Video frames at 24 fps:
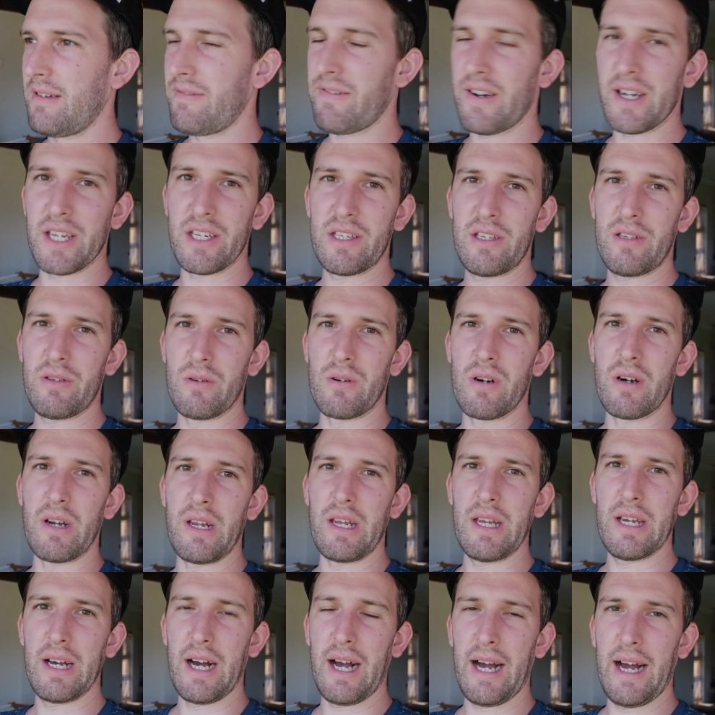Funny
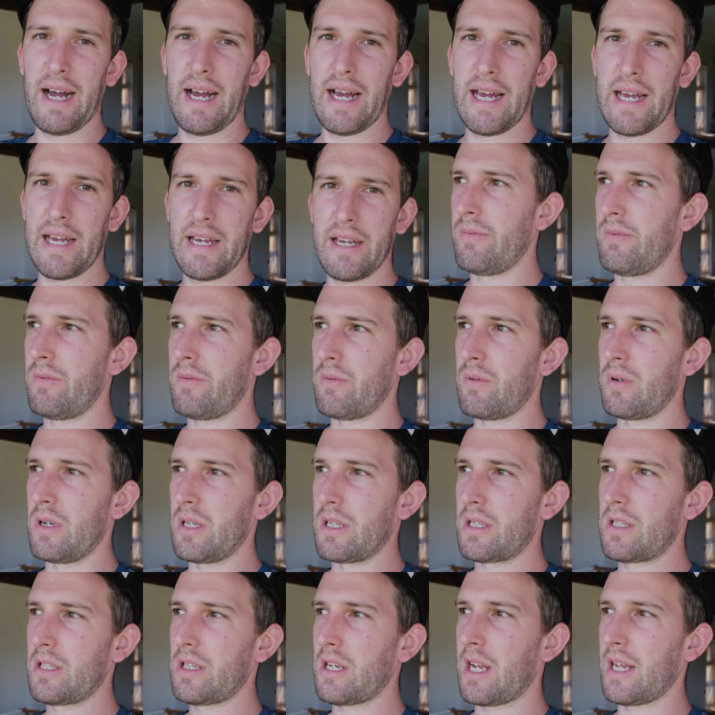story, I
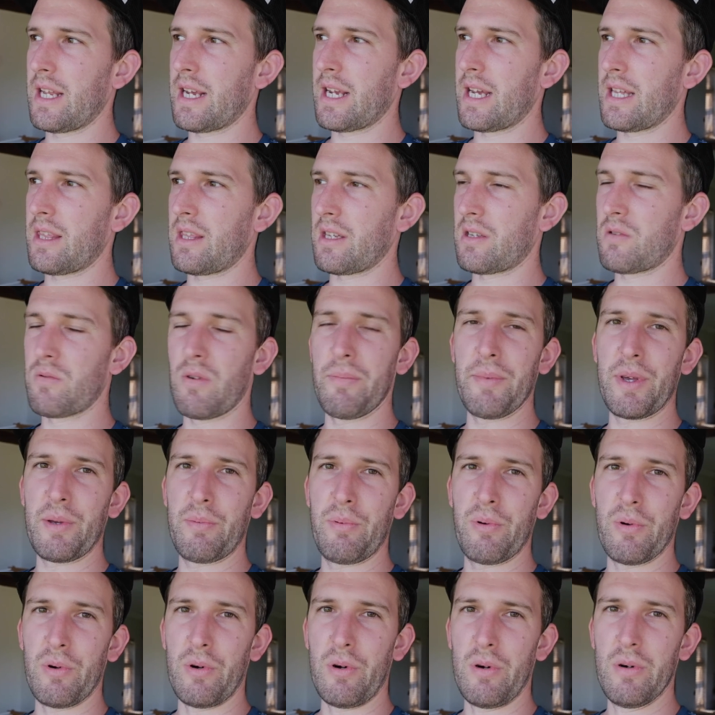was chilling at the swimming
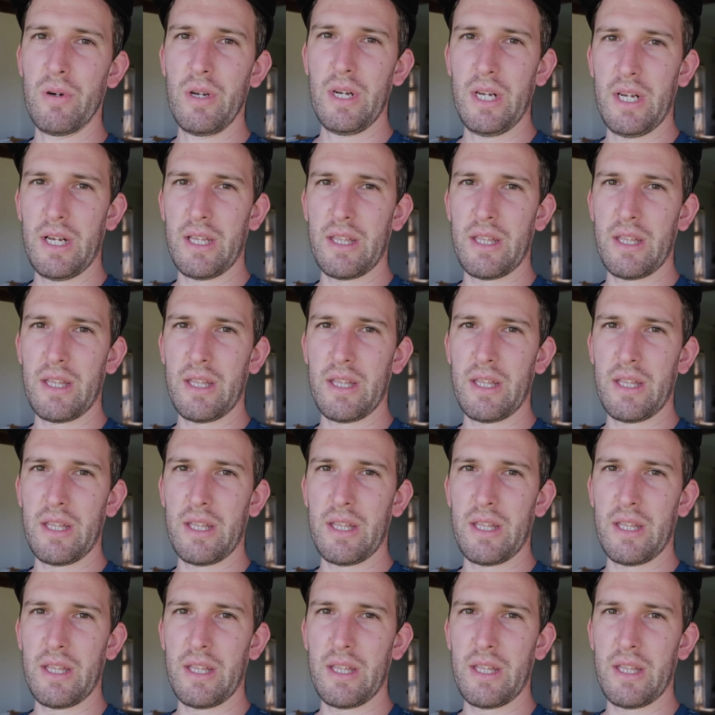pool